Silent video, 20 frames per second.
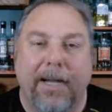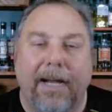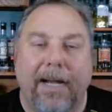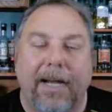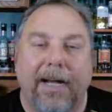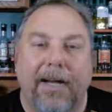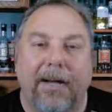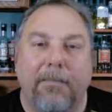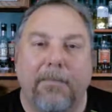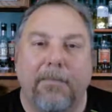
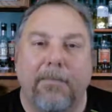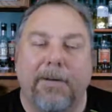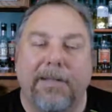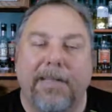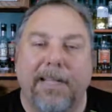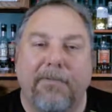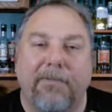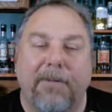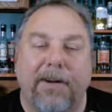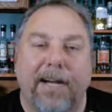but
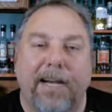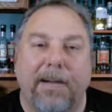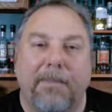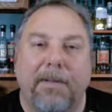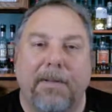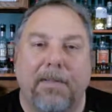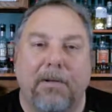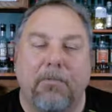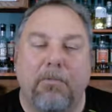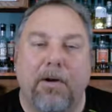they forgot
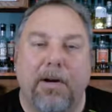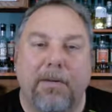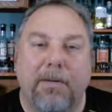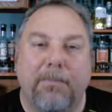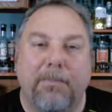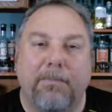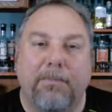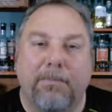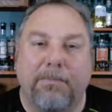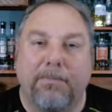about the
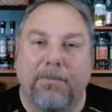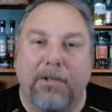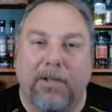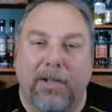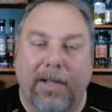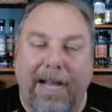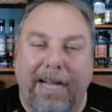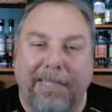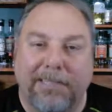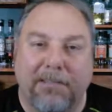one
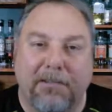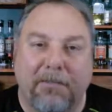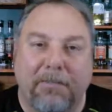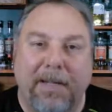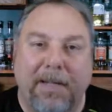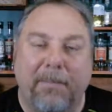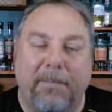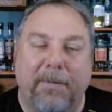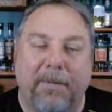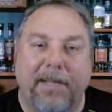class of
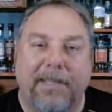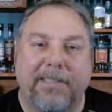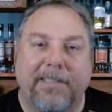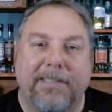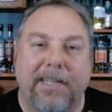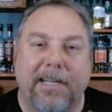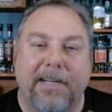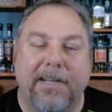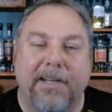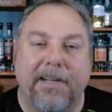people that
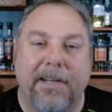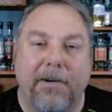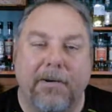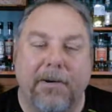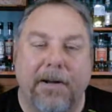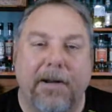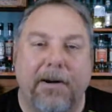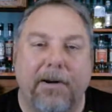said no,